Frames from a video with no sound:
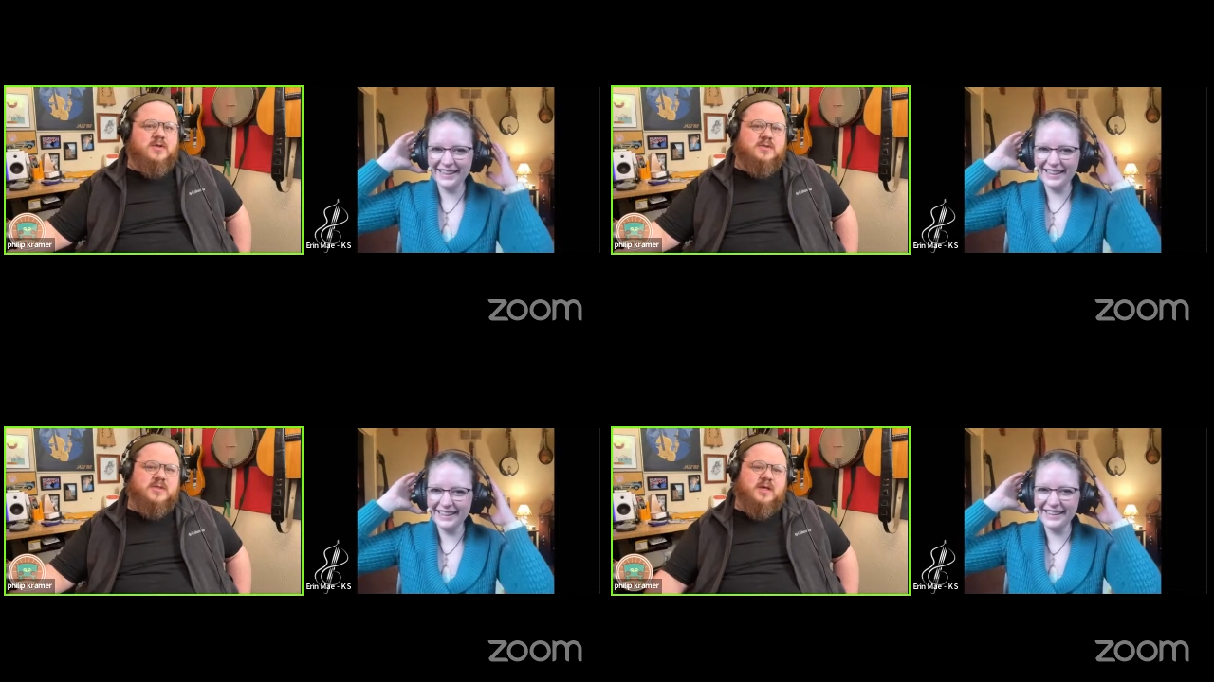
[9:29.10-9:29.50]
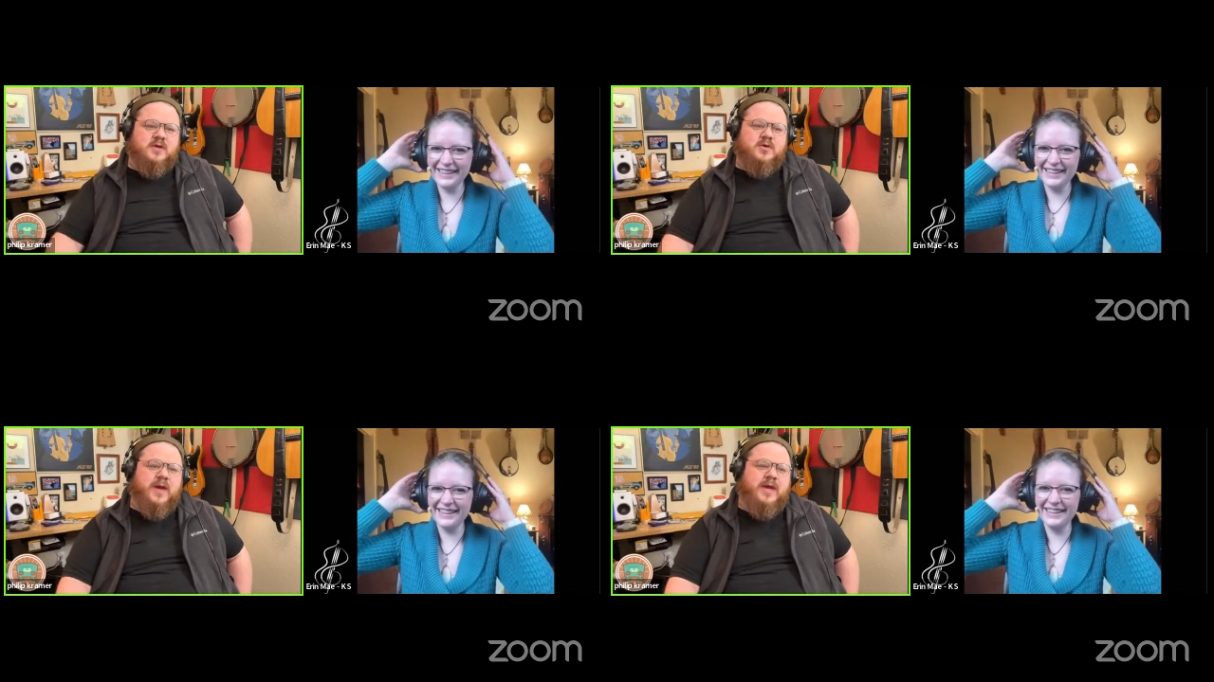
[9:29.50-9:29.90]
Speaker 1: there's a
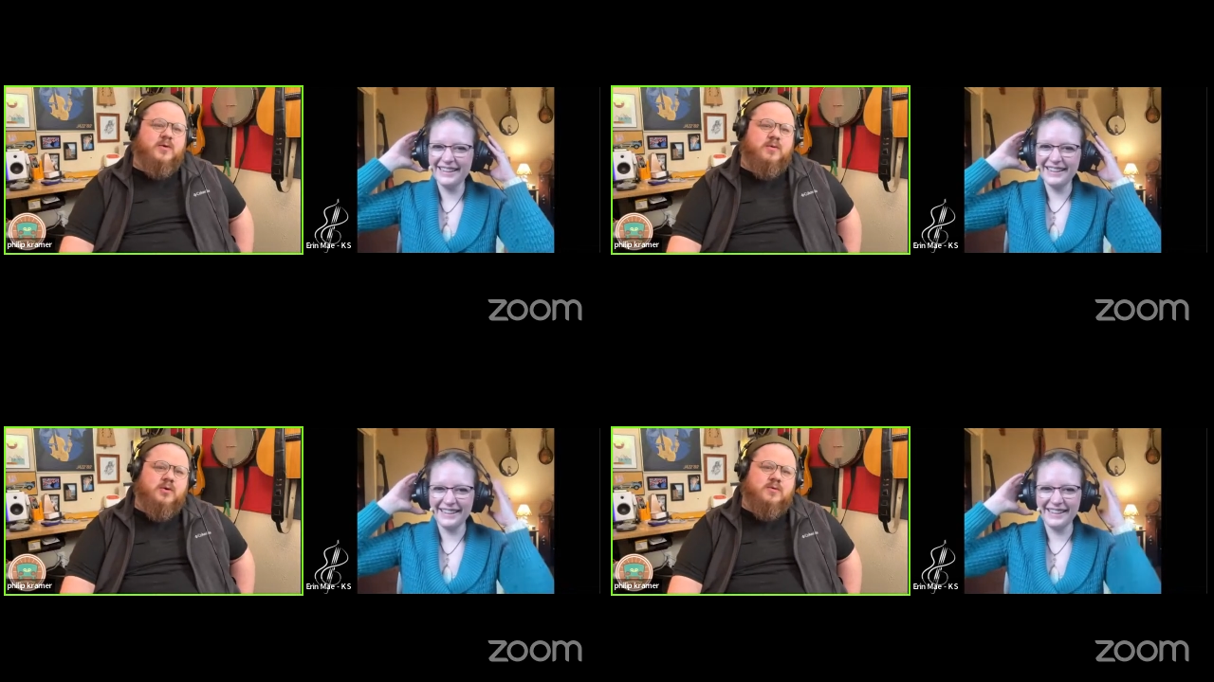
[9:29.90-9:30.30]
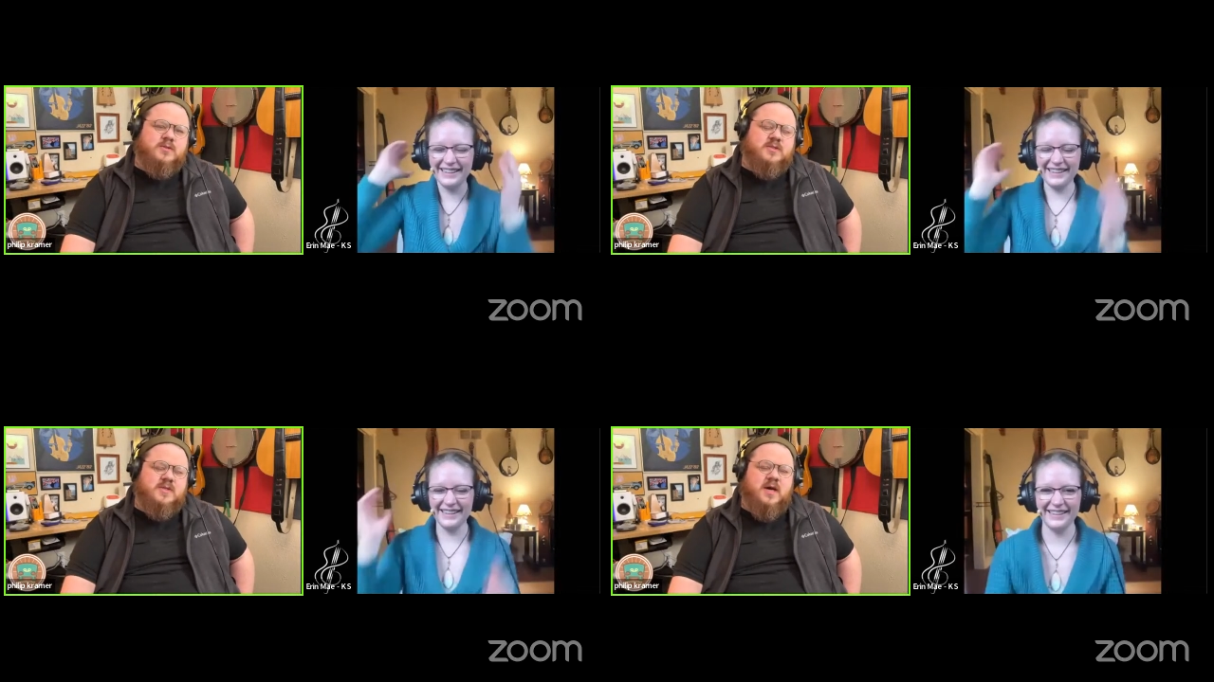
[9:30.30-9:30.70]
great quote.
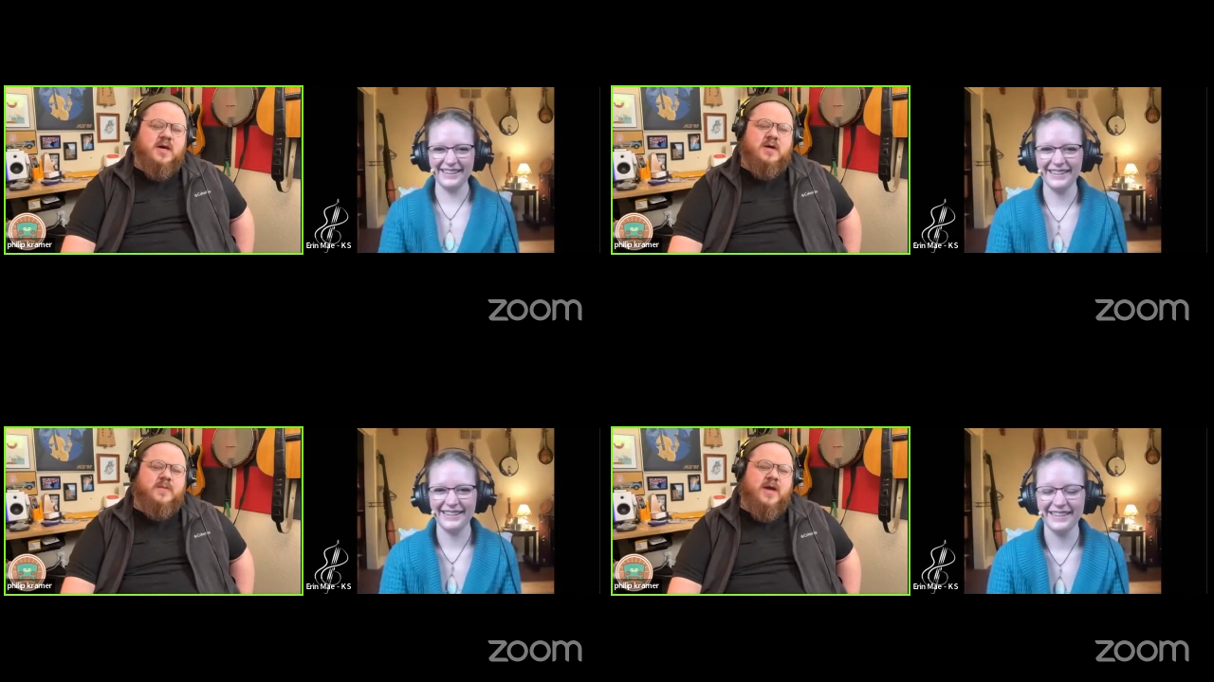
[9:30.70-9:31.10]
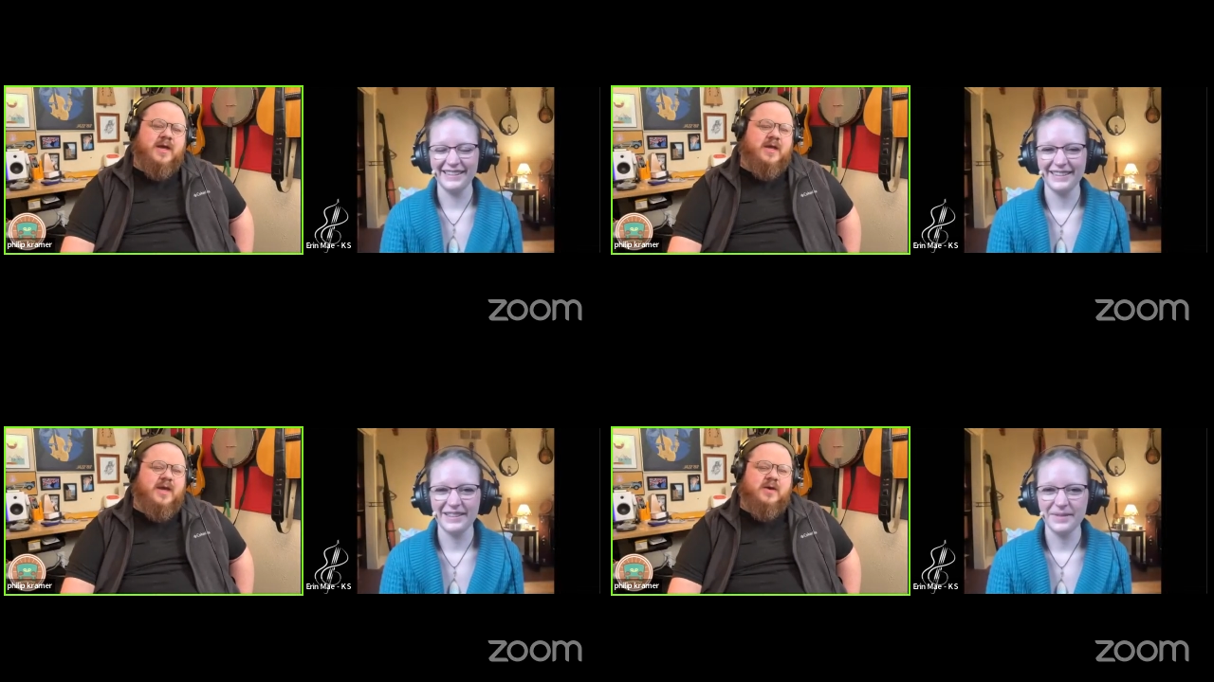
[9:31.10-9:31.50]
Um, I
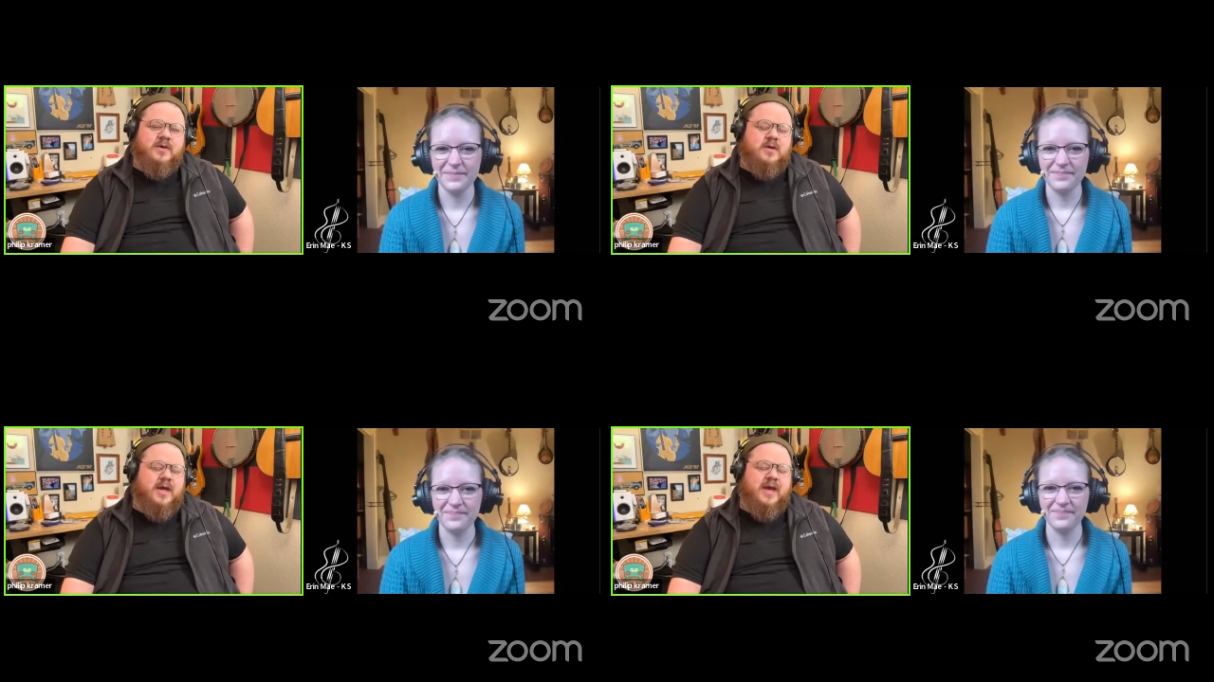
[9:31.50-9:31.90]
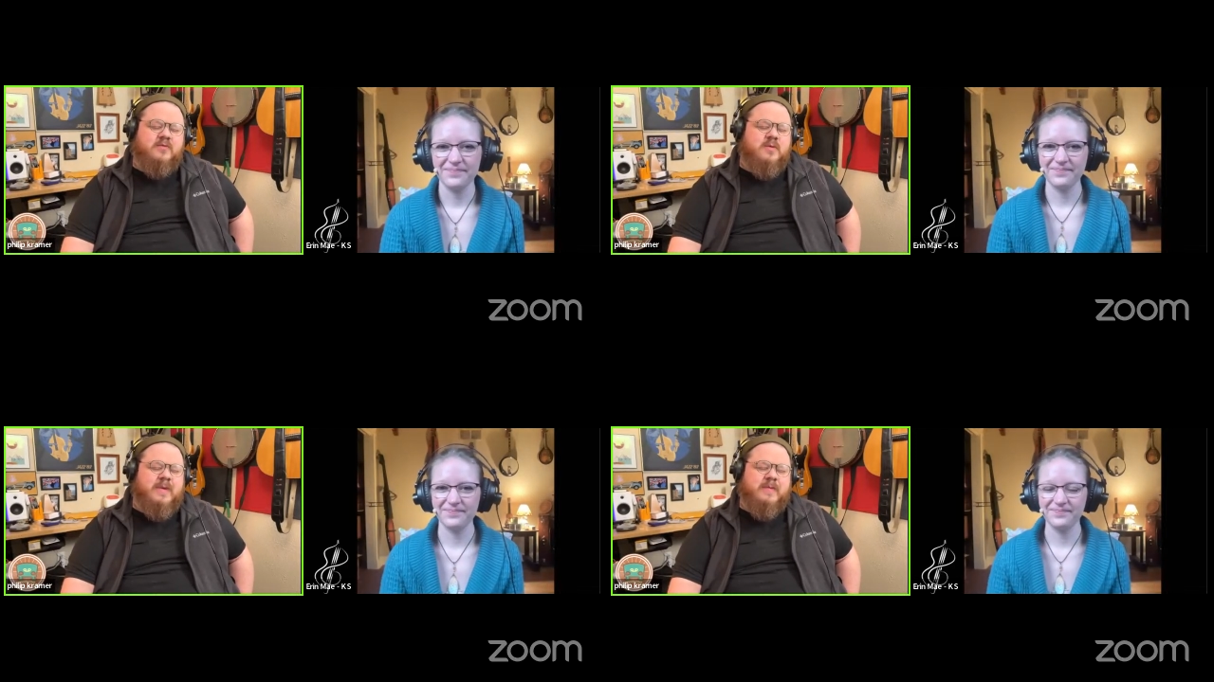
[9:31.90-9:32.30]
can't I can't
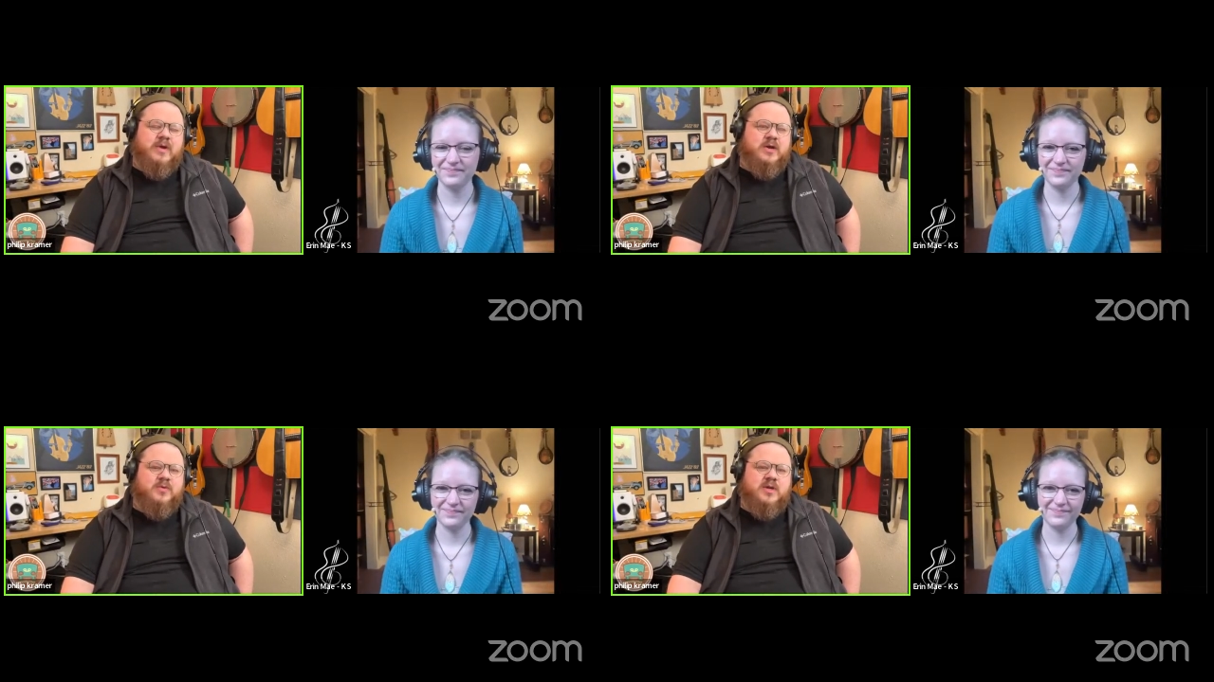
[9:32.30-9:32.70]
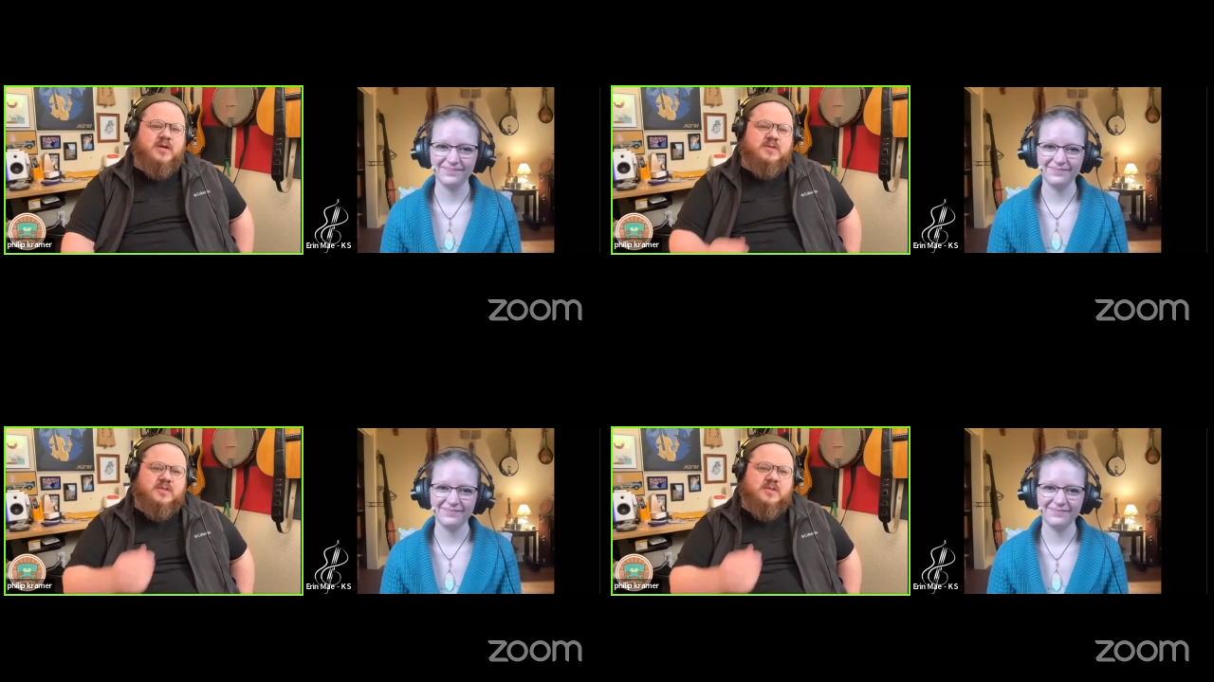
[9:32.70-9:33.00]
remember how to pronounce